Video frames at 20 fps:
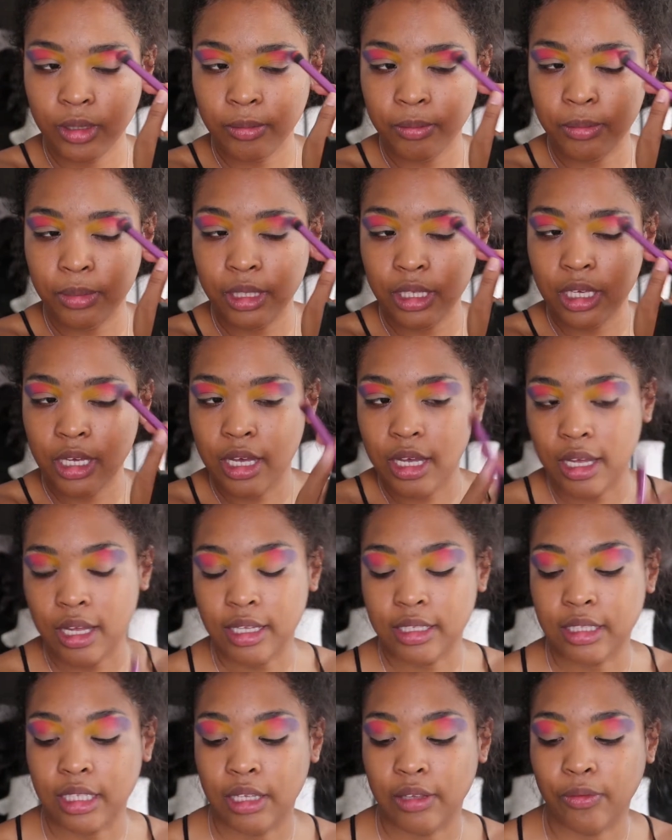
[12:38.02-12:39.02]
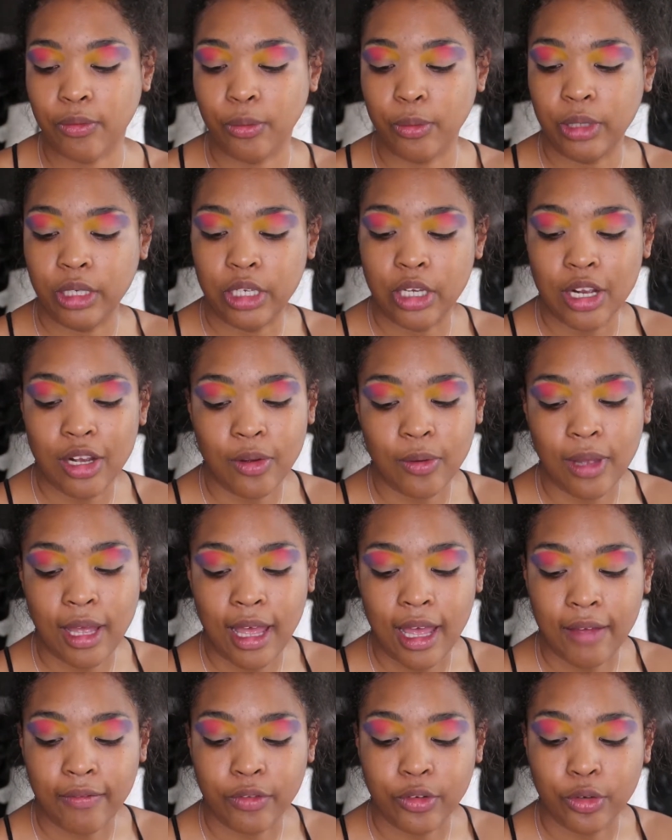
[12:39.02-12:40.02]
Because if we don't
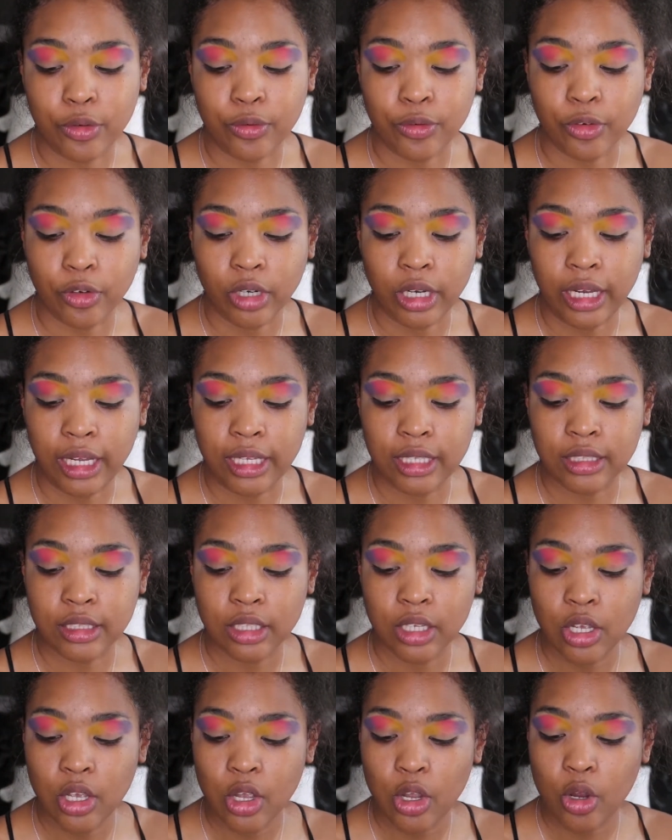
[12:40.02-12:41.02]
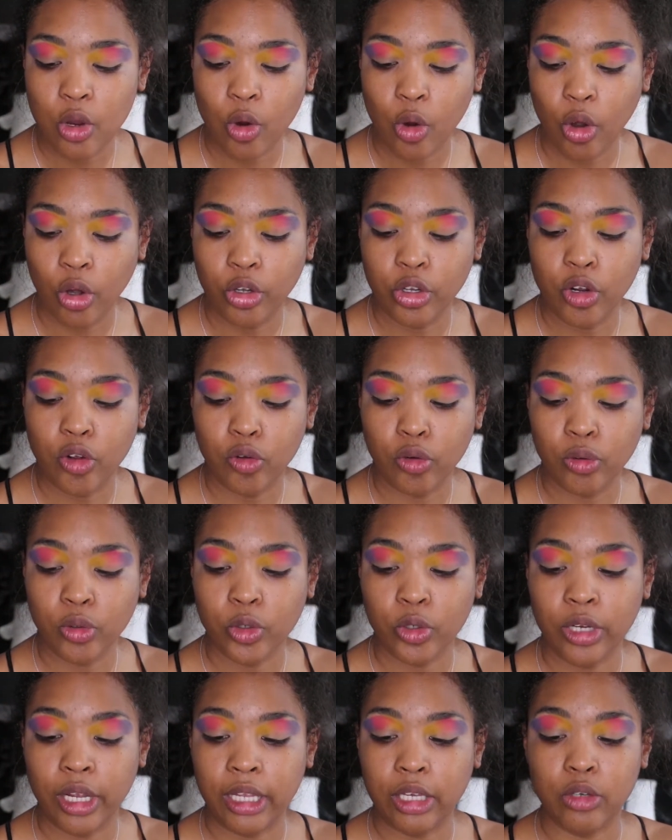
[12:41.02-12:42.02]
have new friends or don't
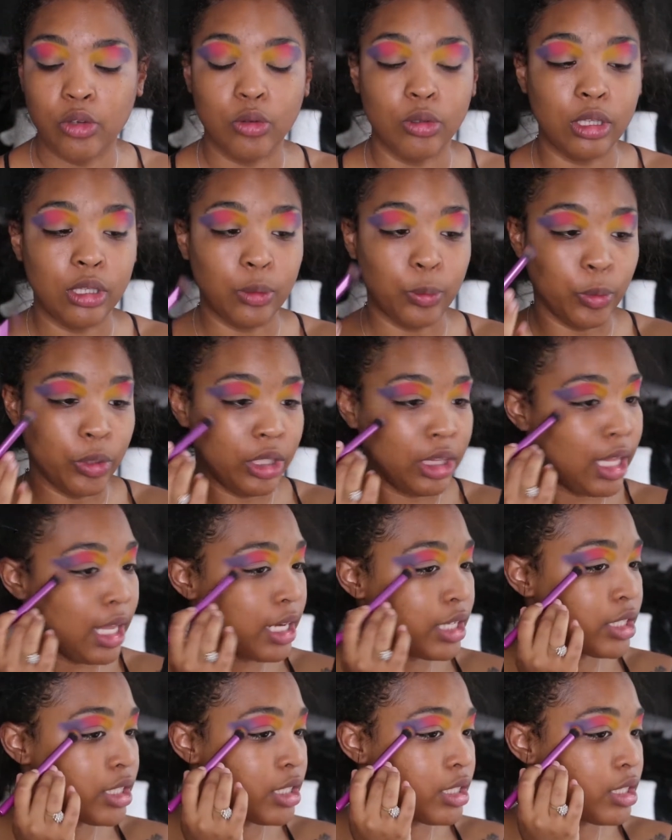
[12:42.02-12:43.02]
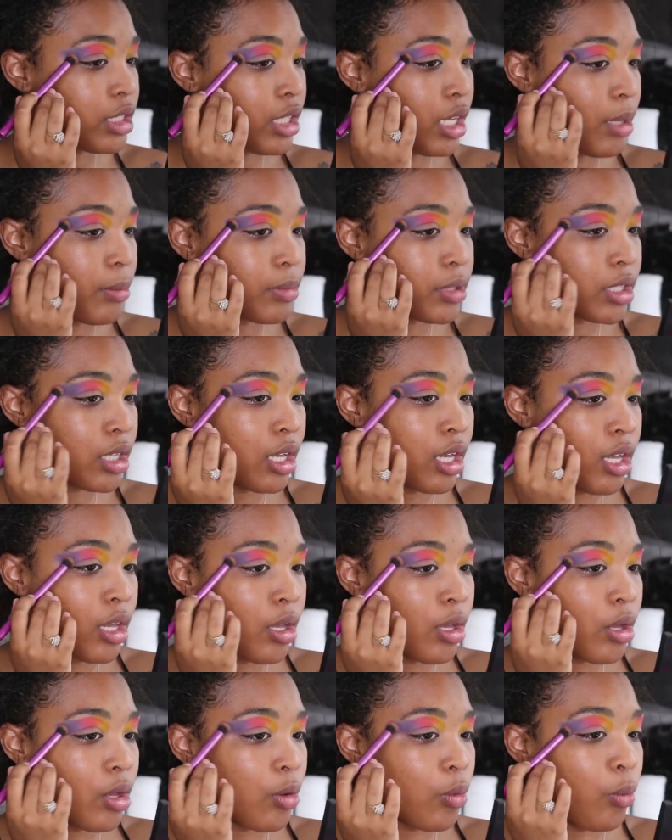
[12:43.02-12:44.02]
create new relationships,
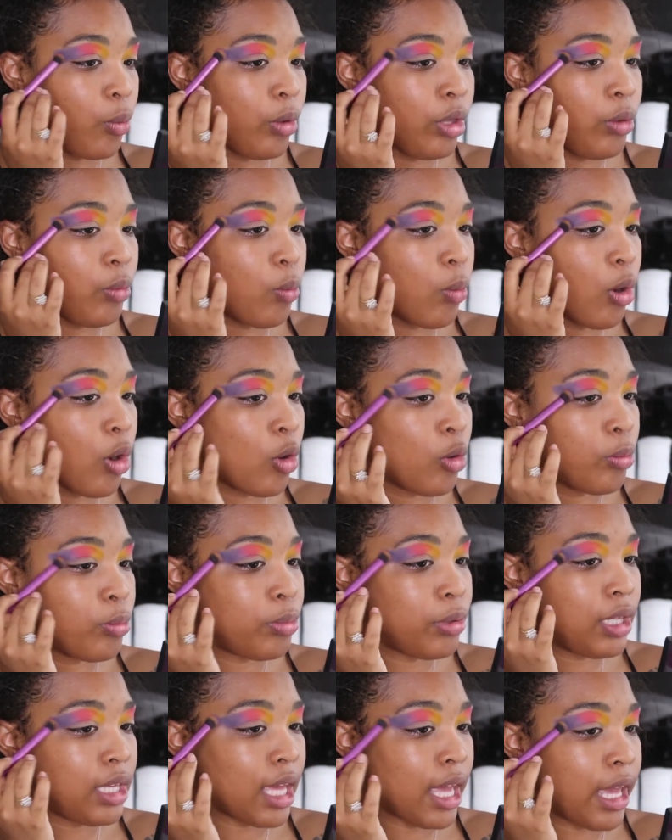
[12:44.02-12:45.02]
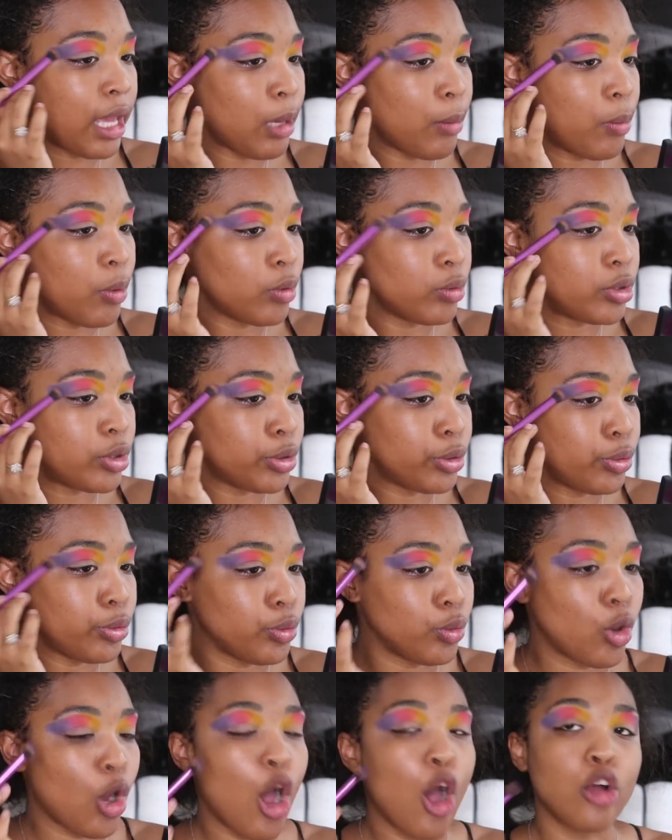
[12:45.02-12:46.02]
we won't be able to
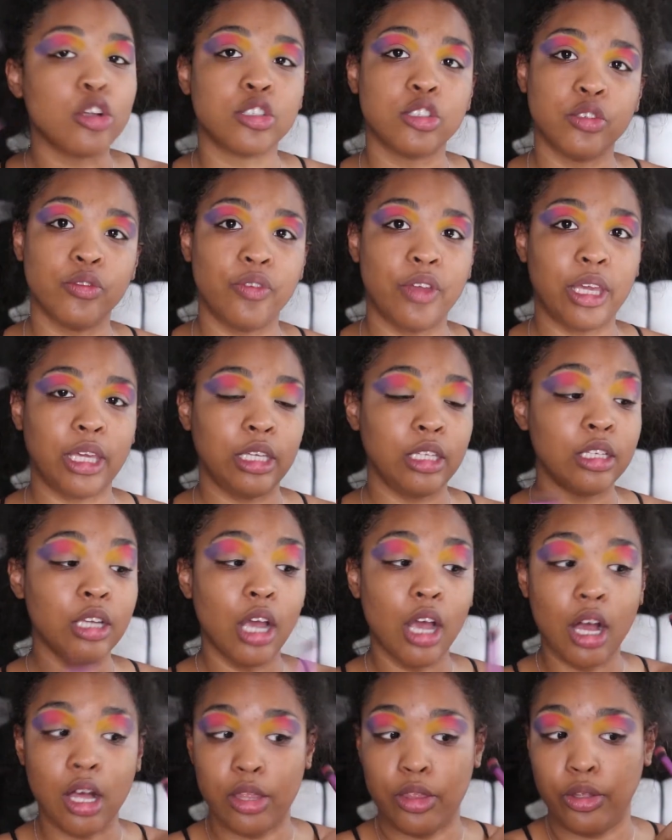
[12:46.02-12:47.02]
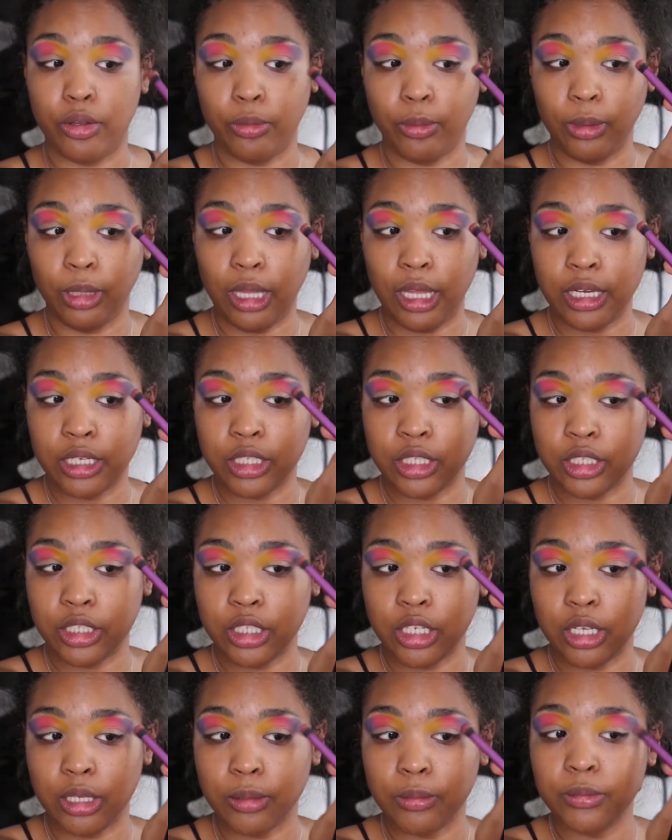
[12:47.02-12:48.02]
cultivate other
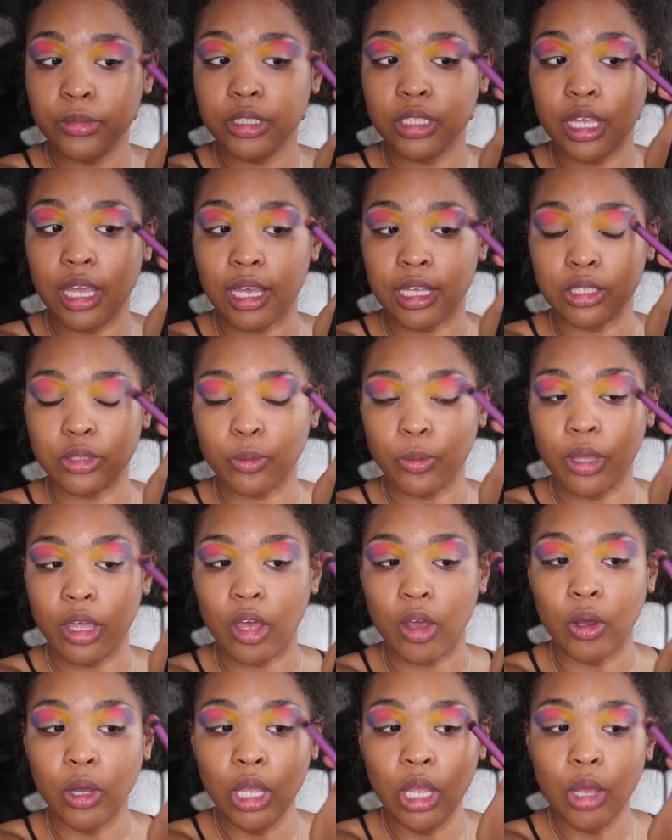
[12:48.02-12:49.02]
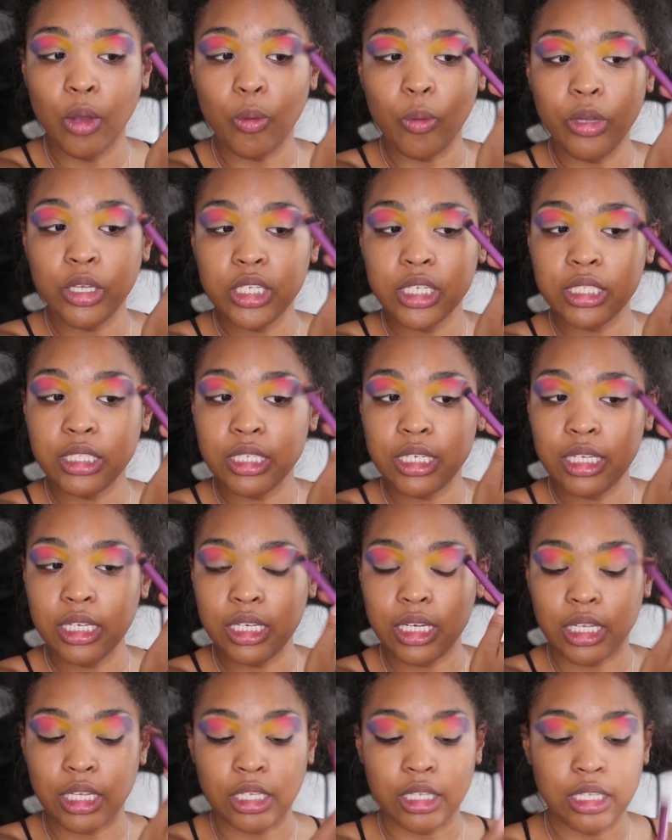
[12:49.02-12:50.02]
relationships as well, which is
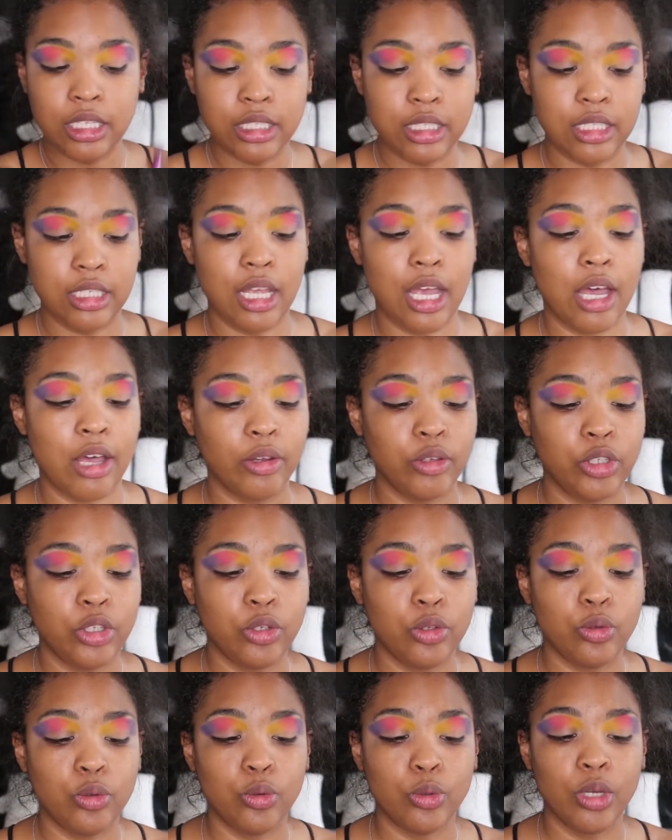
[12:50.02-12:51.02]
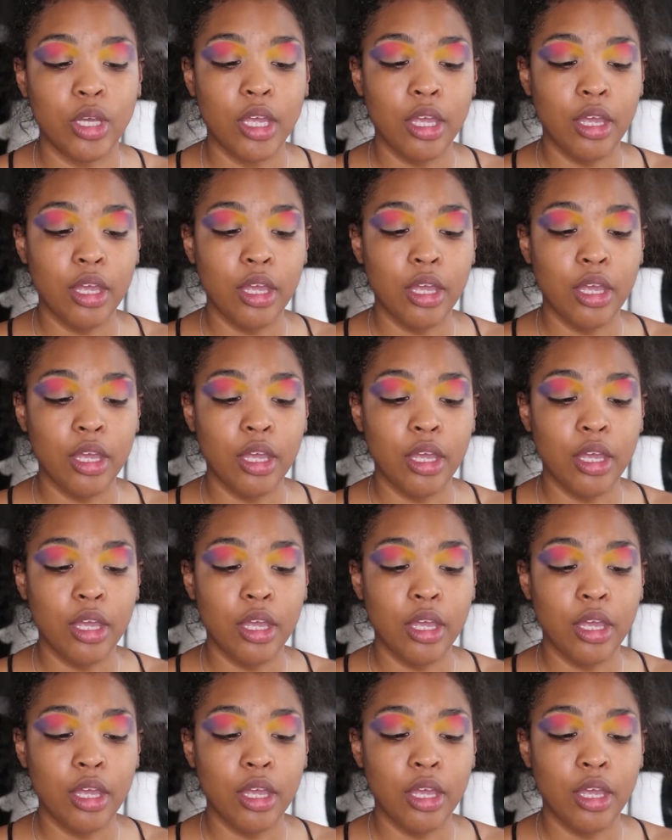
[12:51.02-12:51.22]
needed. This is how you